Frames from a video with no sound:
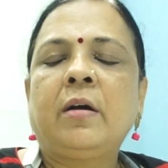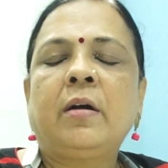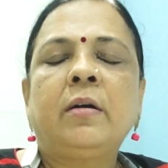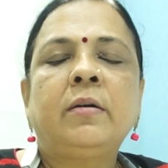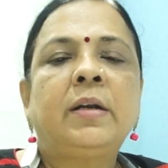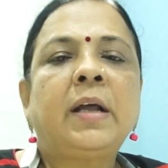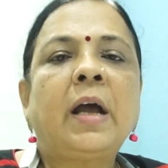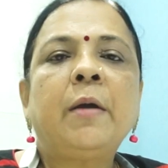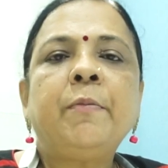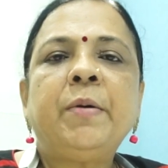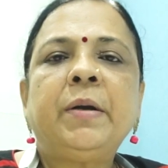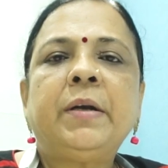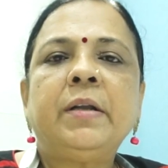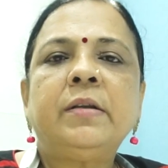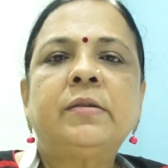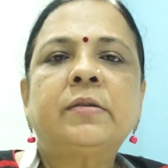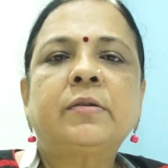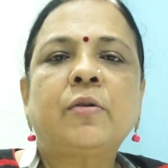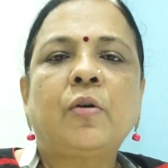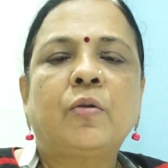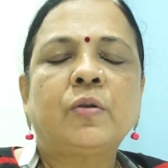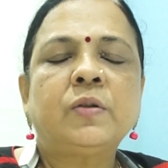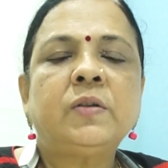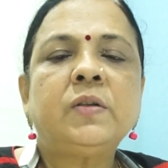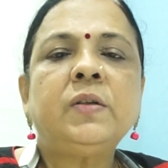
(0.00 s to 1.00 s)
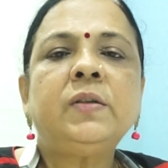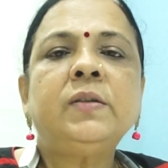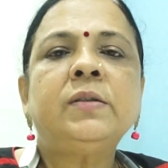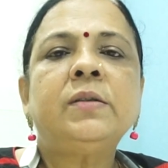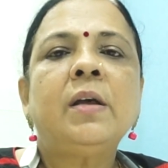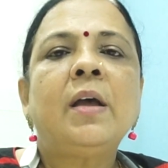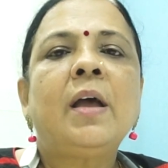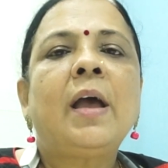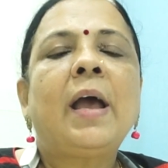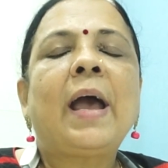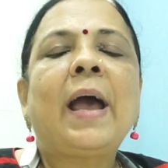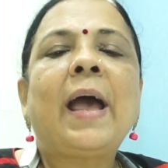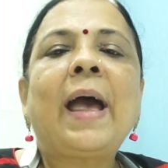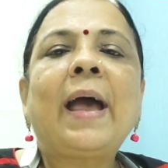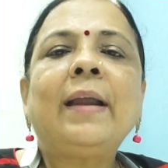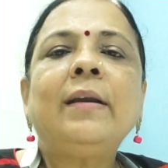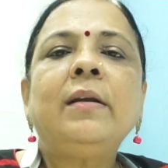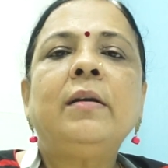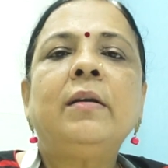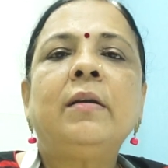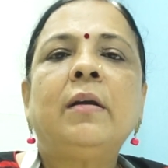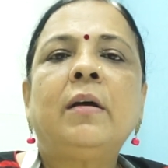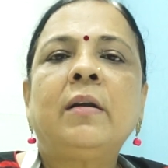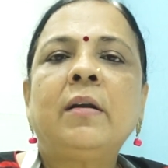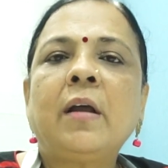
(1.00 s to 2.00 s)
diabetes causes.
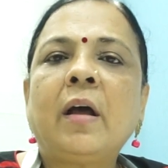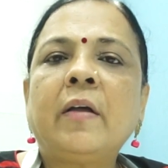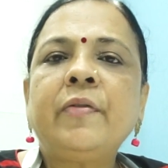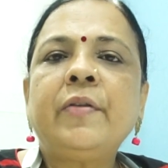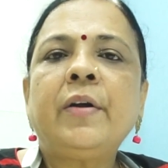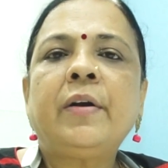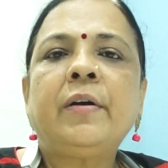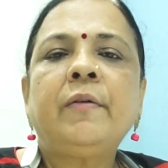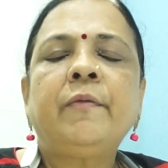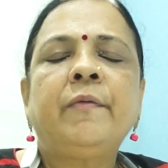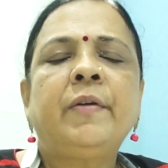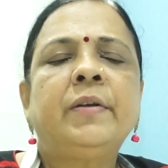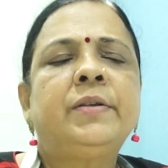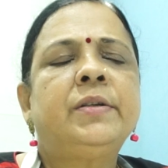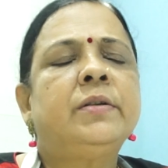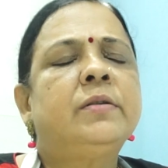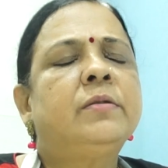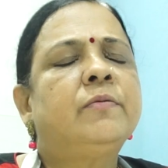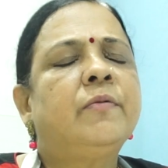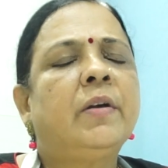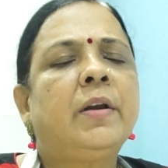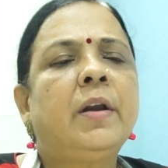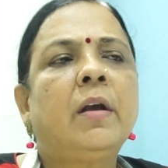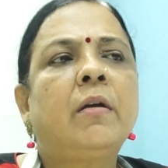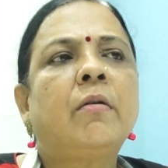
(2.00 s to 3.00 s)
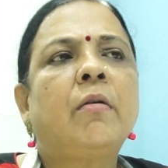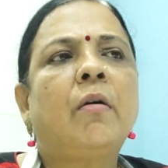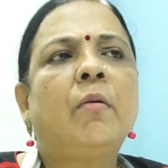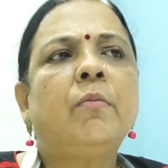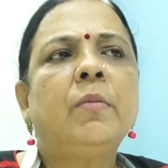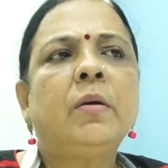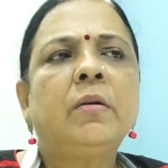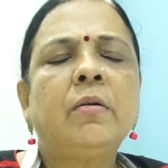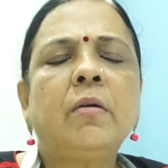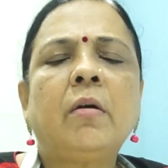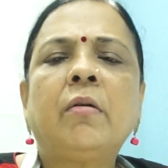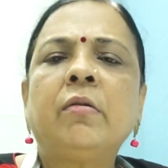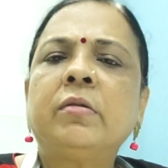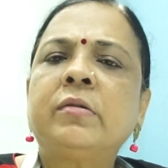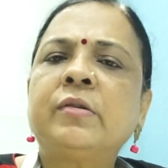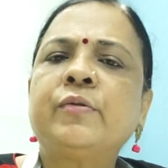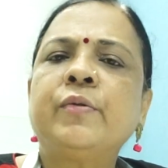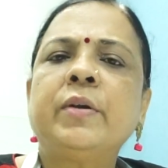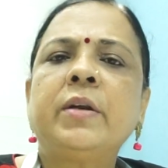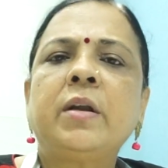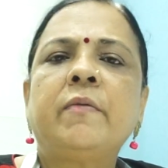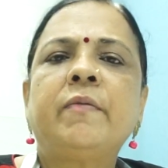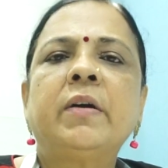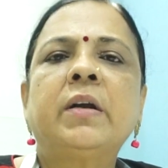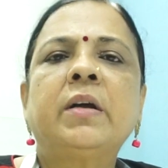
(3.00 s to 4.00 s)
And another which is very common also
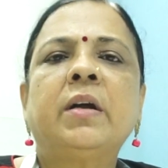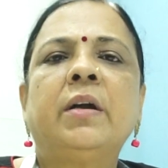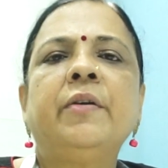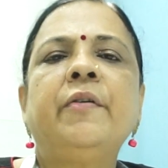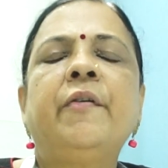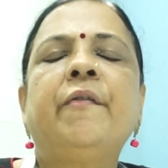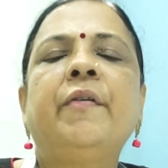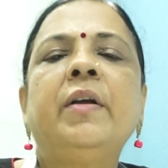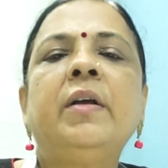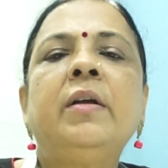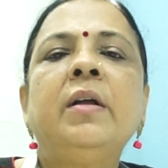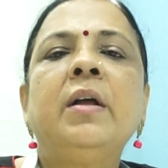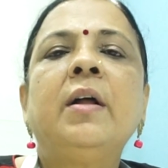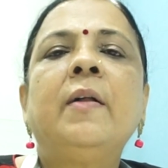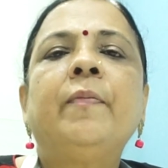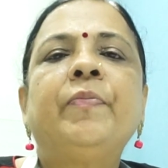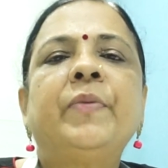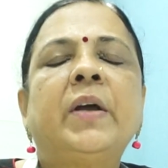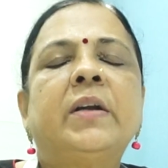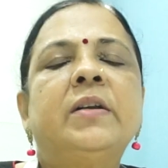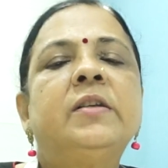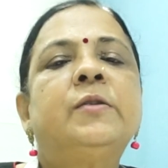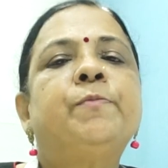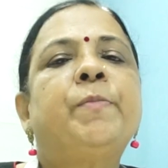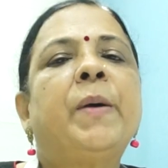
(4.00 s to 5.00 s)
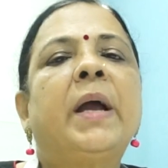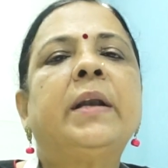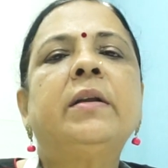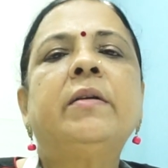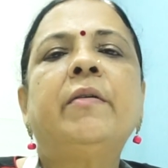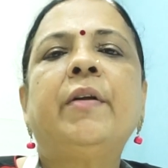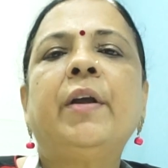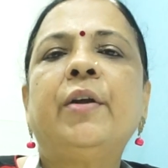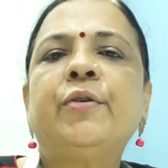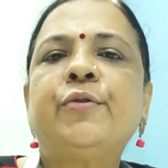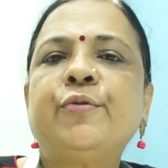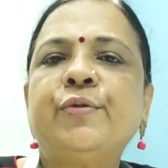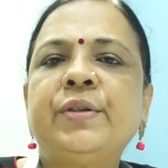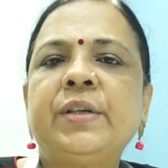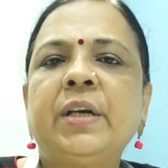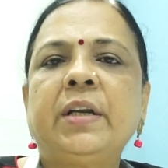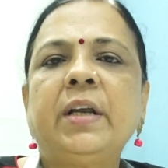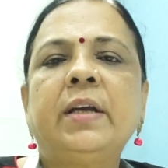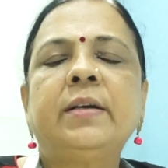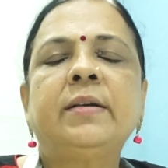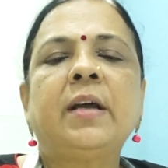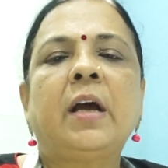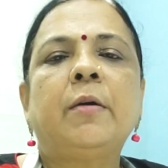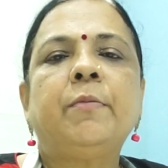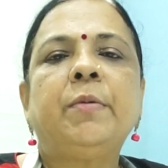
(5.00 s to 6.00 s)
in our country, that is
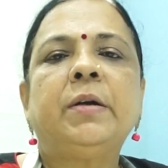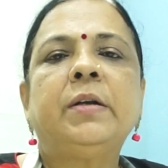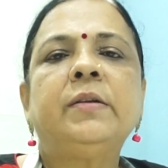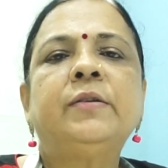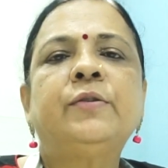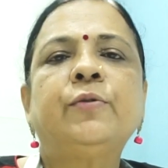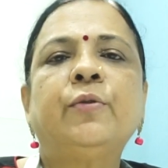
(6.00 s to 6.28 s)
pancreatogenic diabetes.